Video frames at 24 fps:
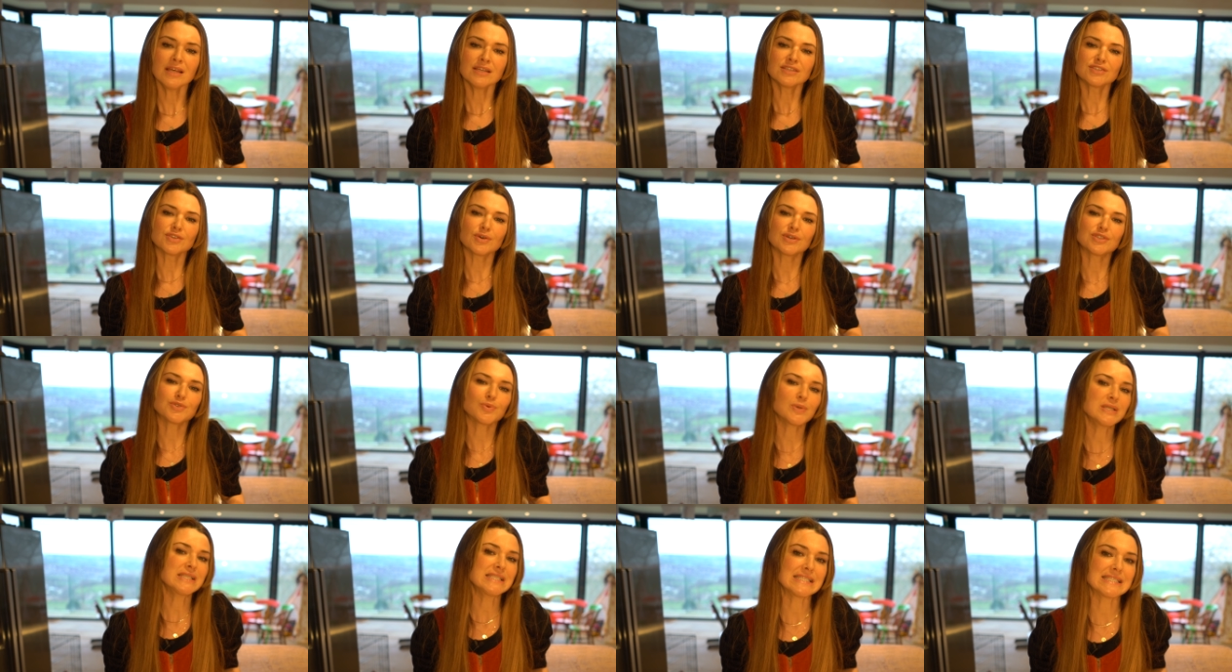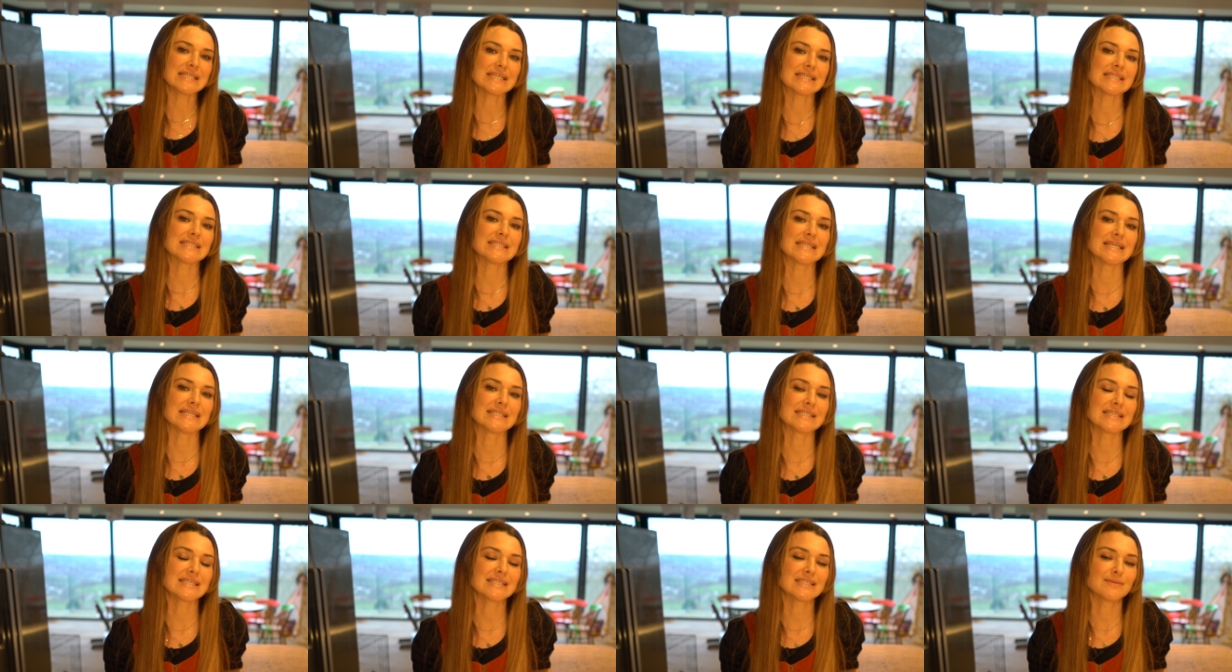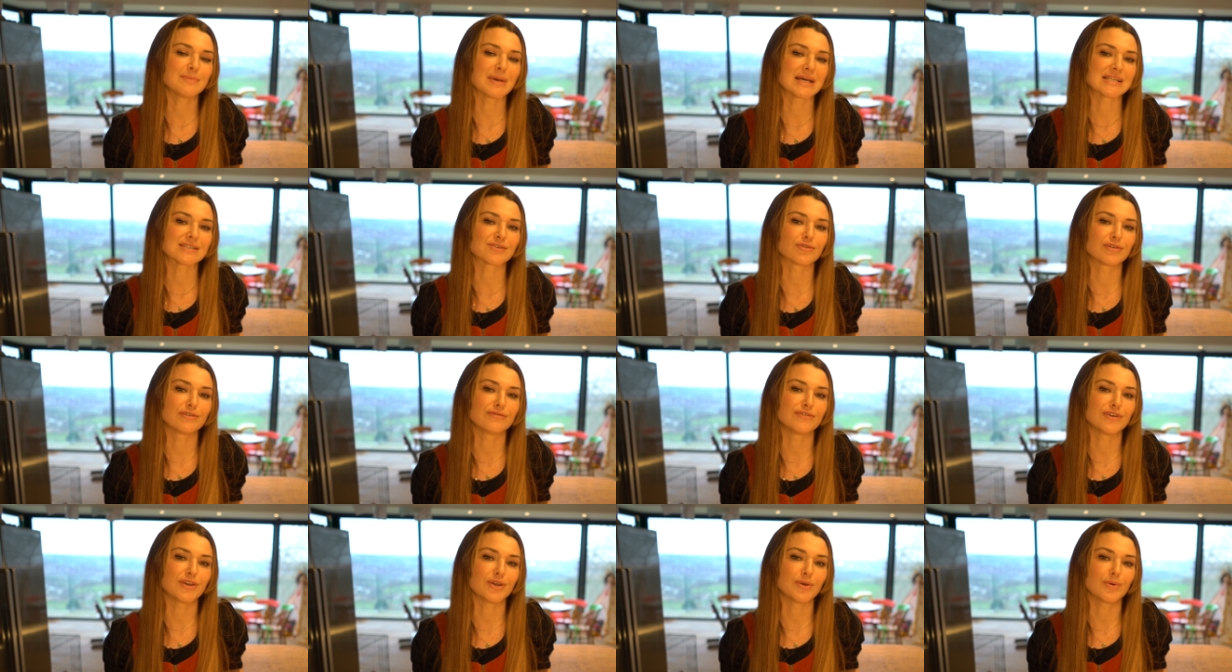So a 2016 systematic
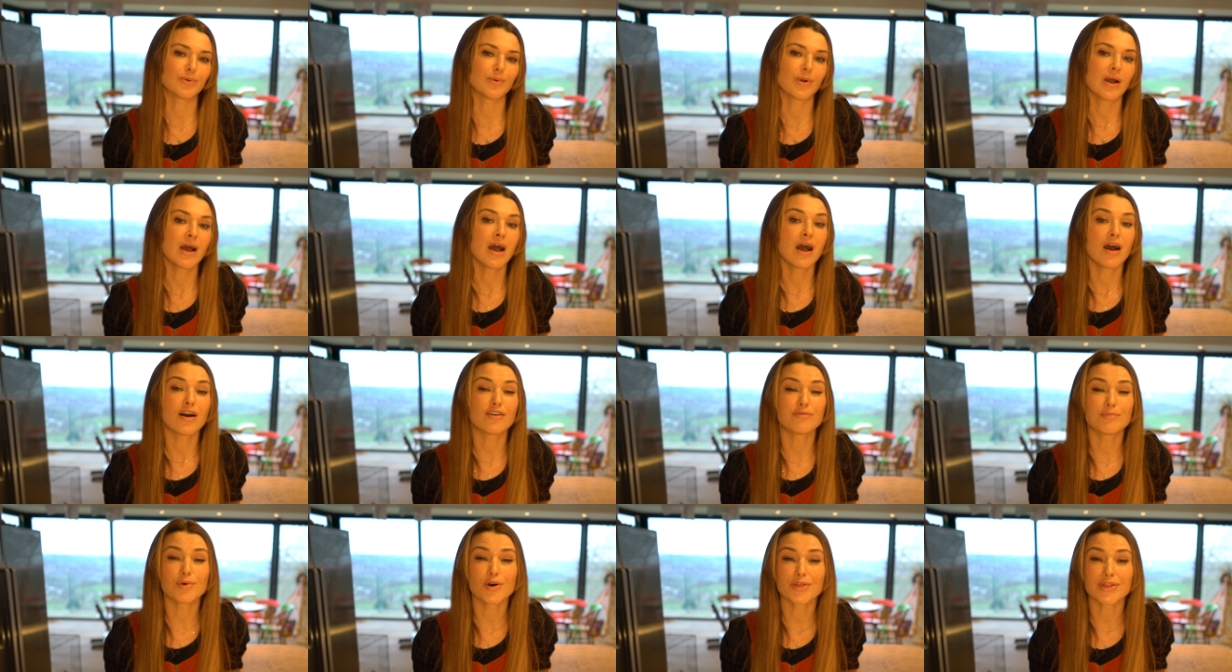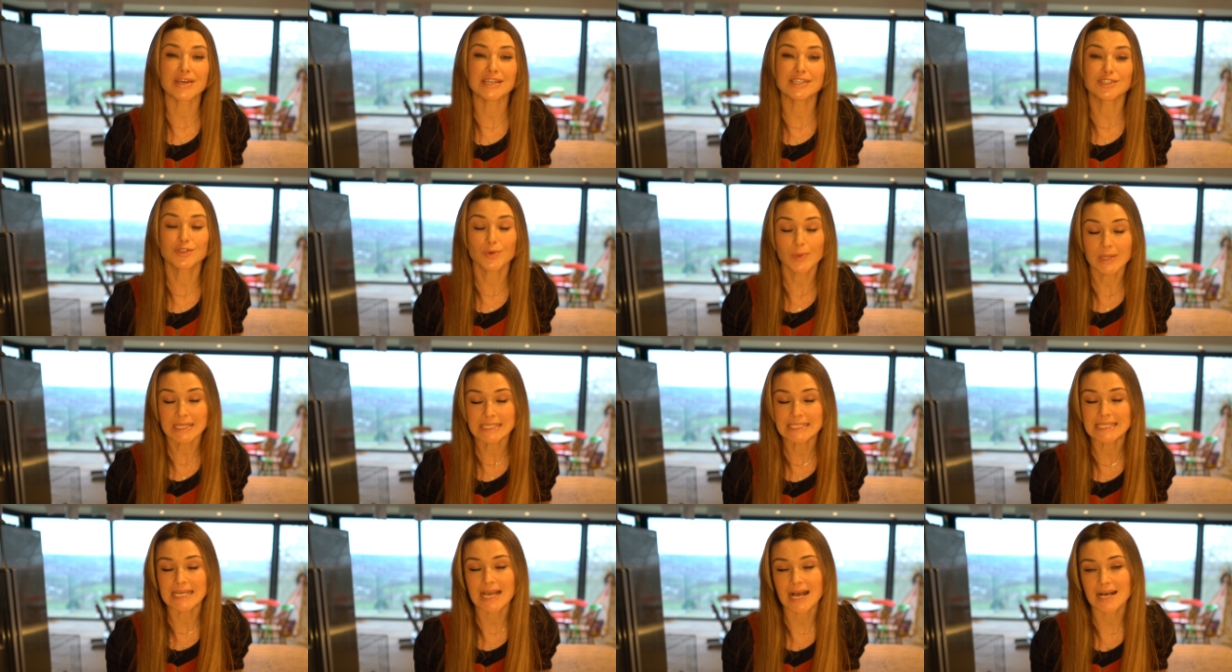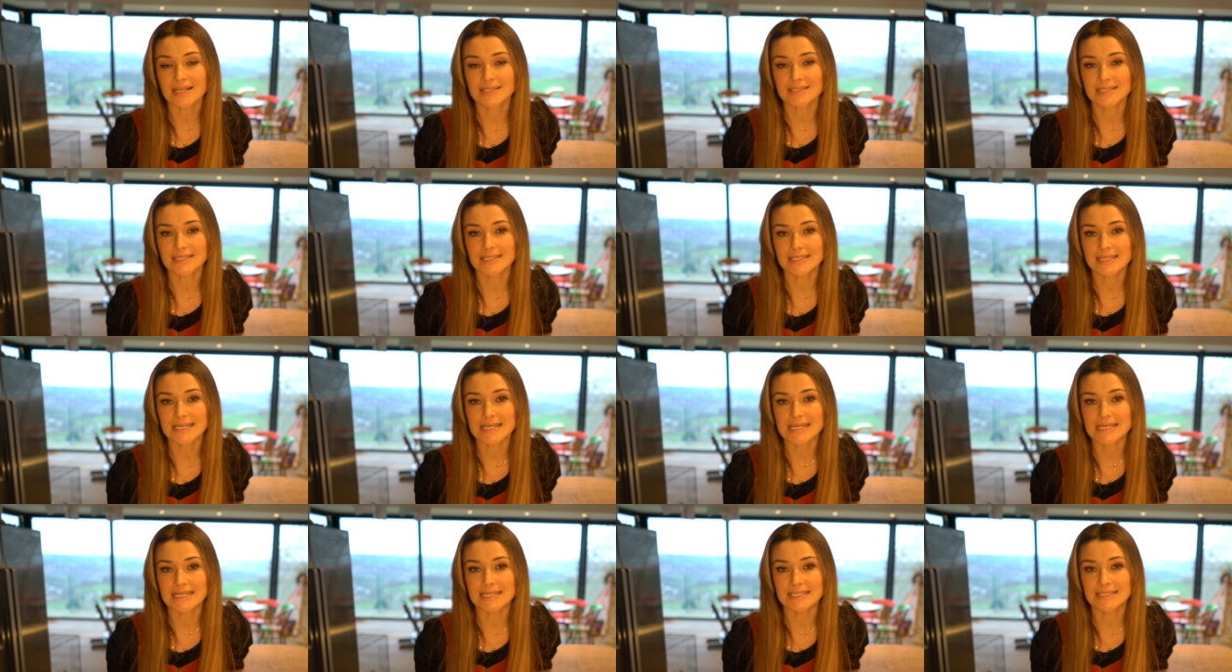review of more than 20
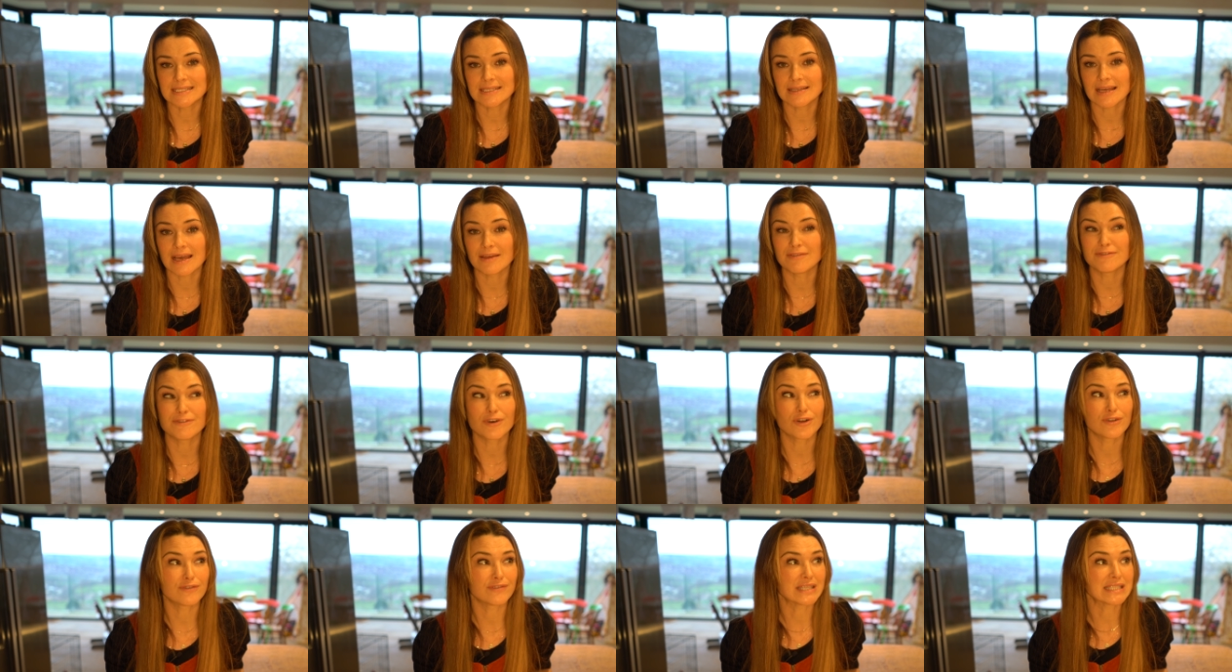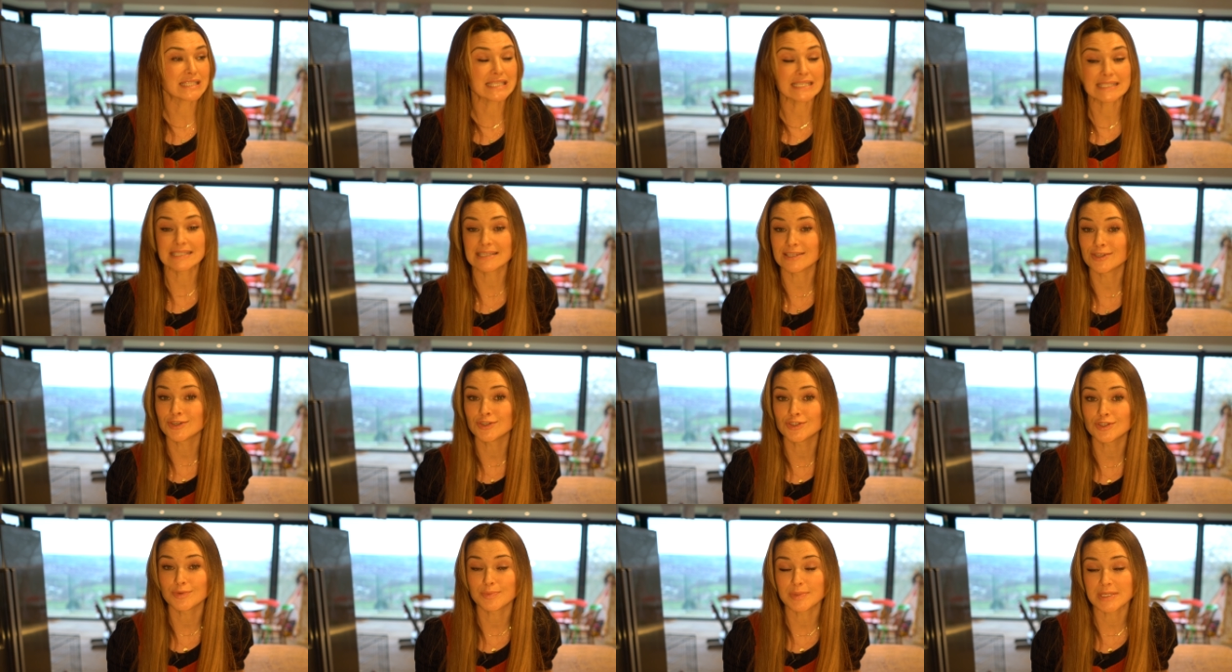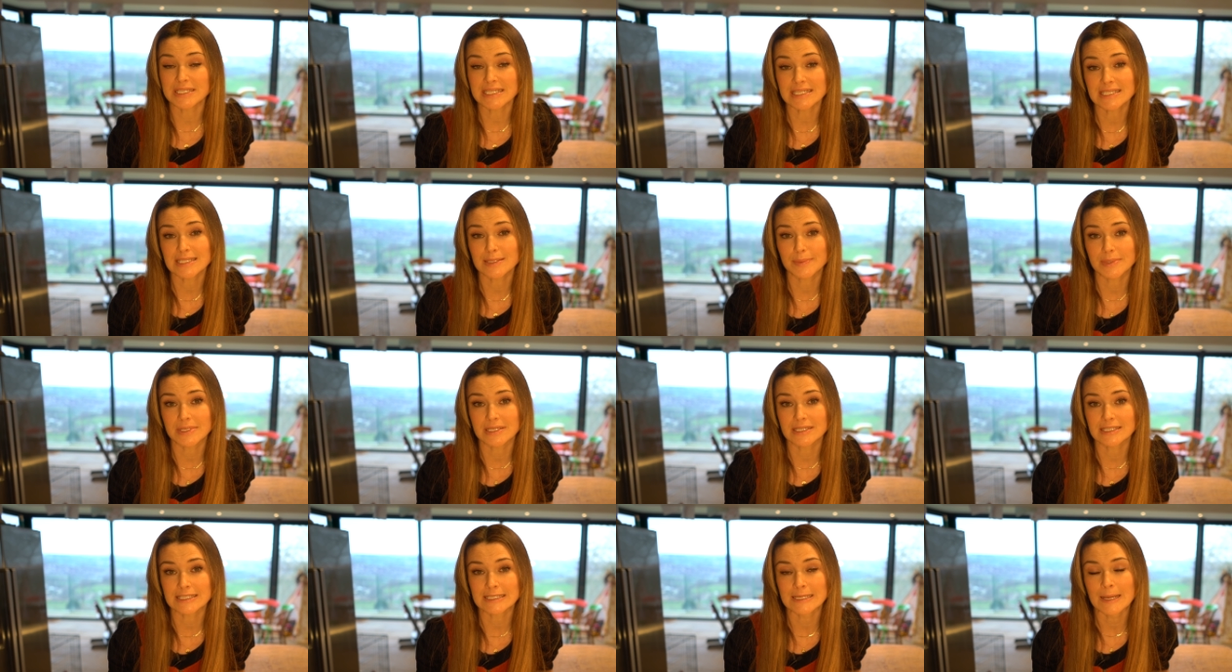RCTs involving 1,600
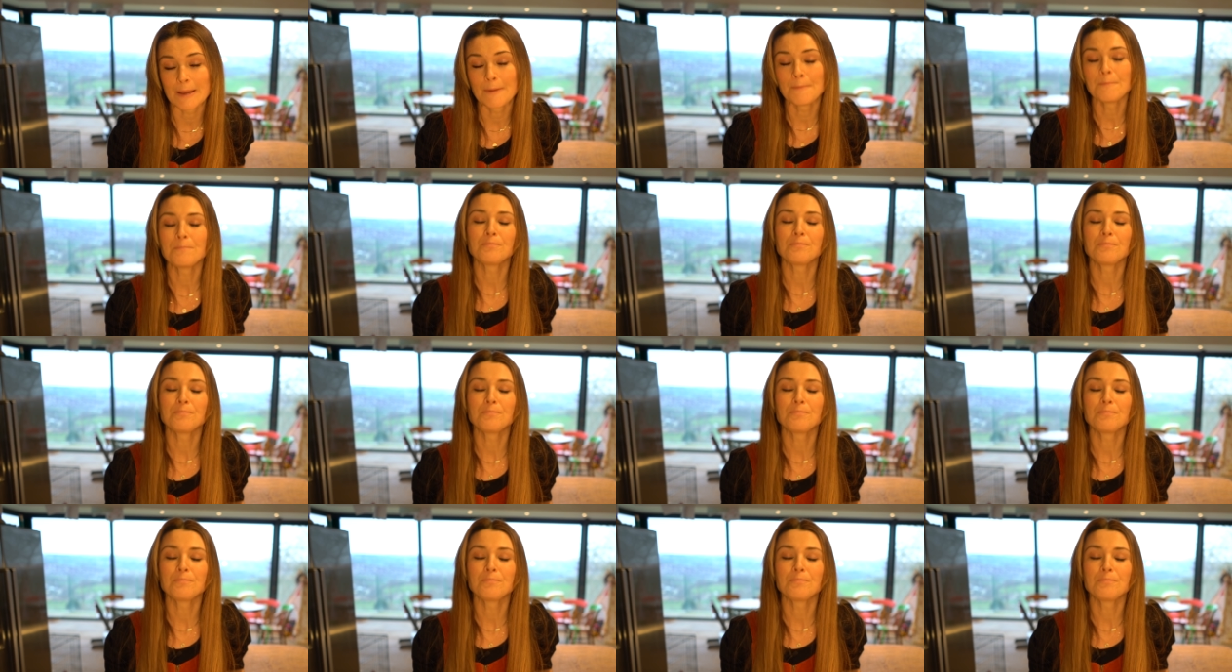participants